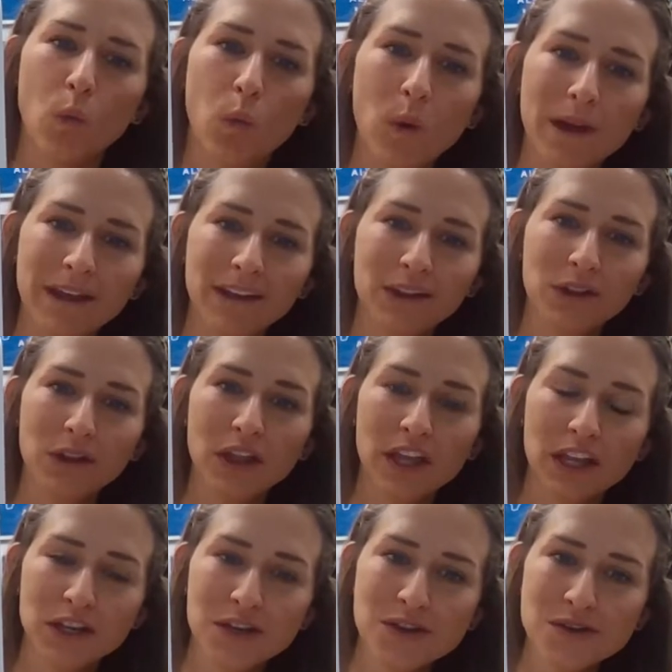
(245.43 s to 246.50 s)
Will
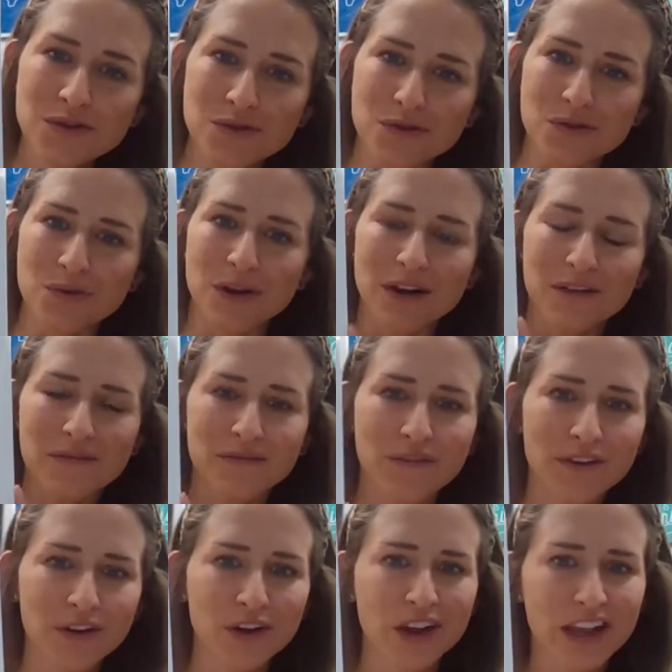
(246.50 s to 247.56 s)
you
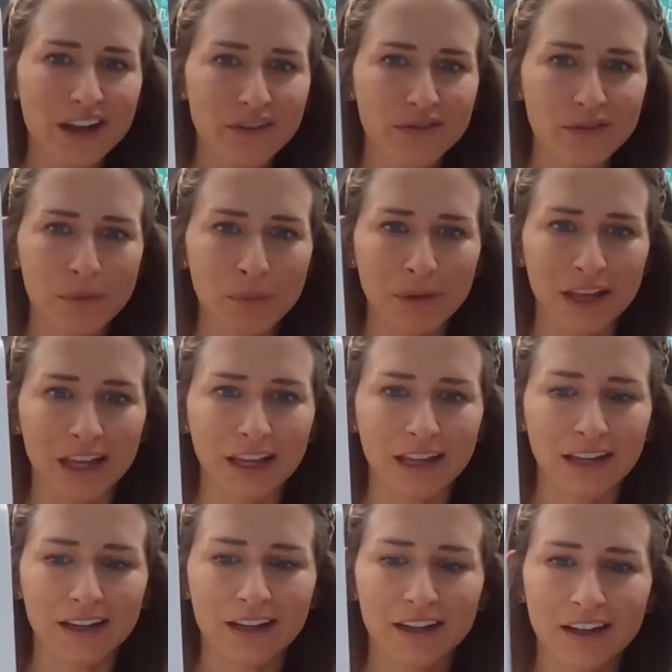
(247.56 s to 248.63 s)
forgive me?